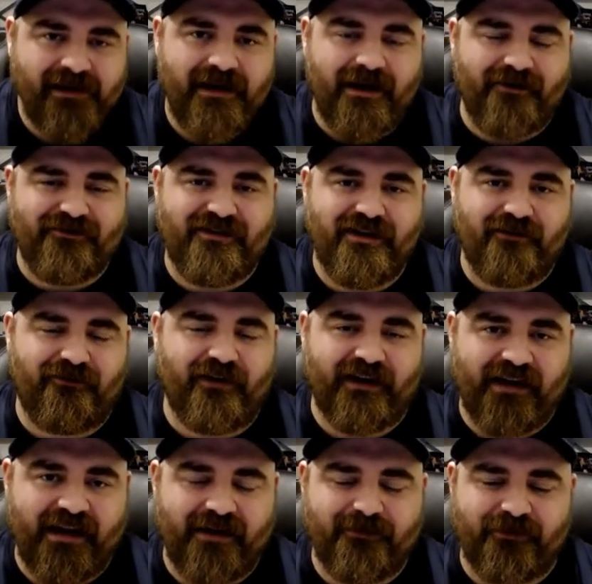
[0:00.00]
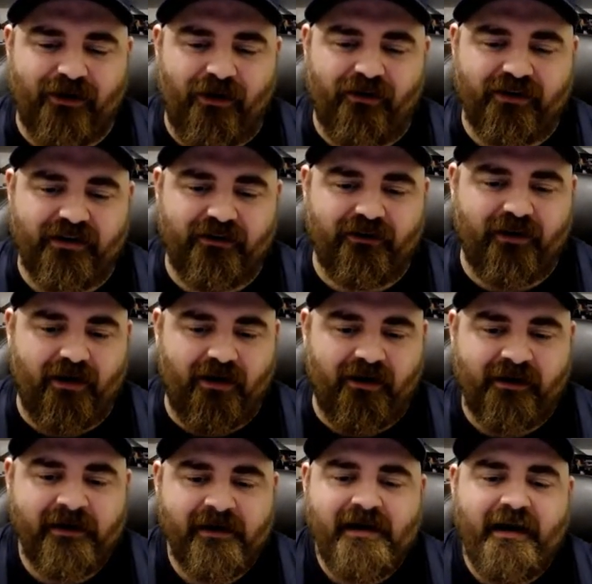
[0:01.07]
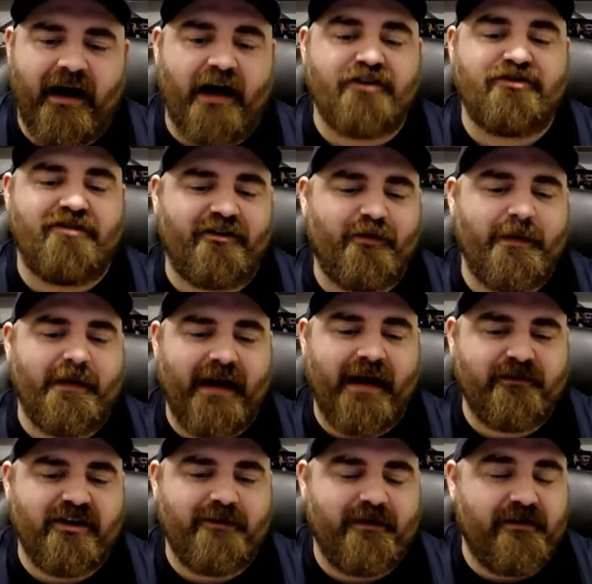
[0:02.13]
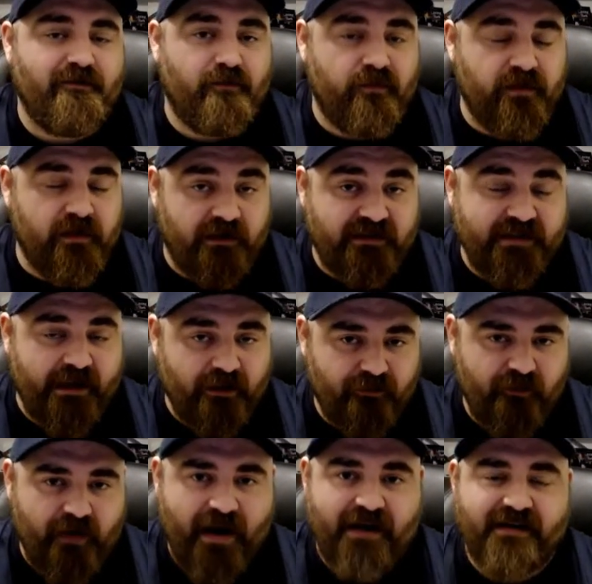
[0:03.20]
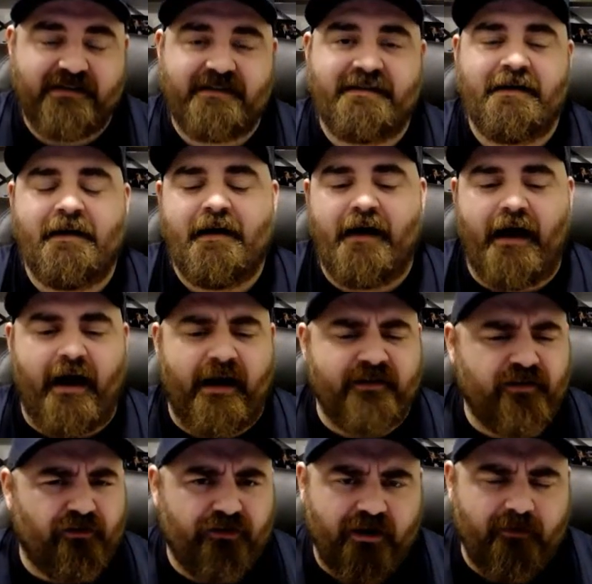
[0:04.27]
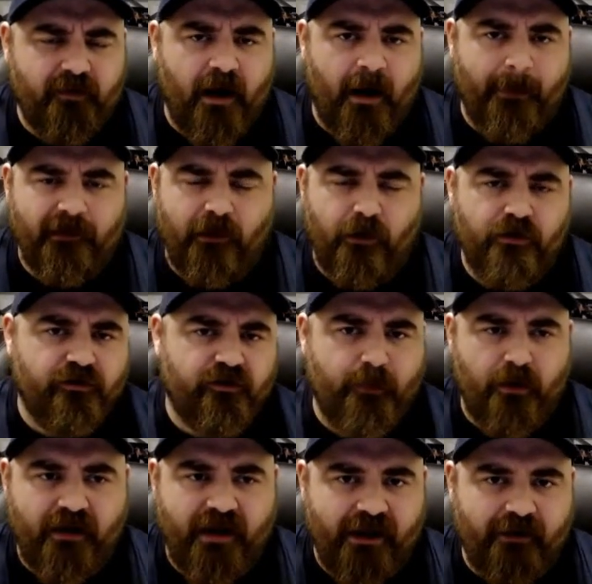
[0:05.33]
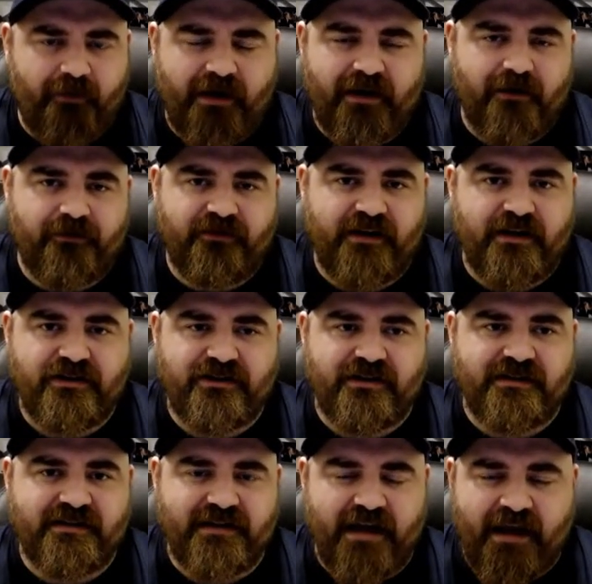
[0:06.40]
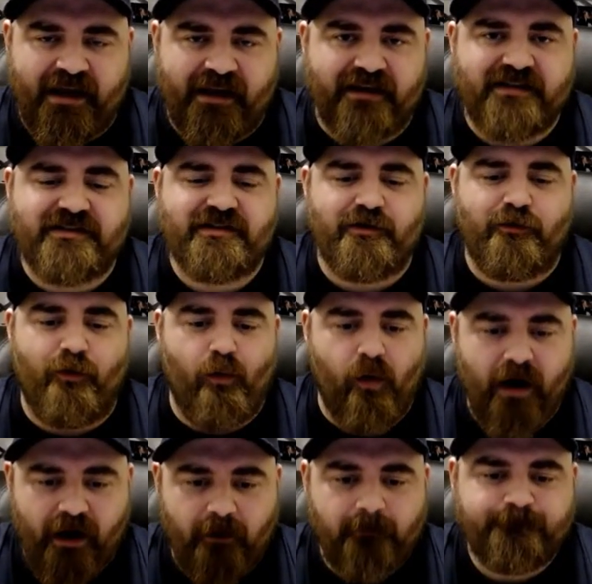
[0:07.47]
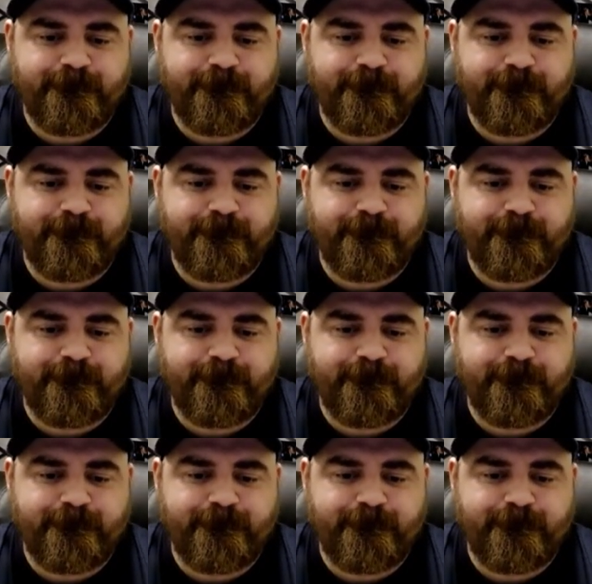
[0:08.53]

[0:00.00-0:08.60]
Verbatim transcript: of different games all year long. Uh, so that's where the game's going to be, the televised. Uh, it's also going to be on the local Spokane radio stations as well.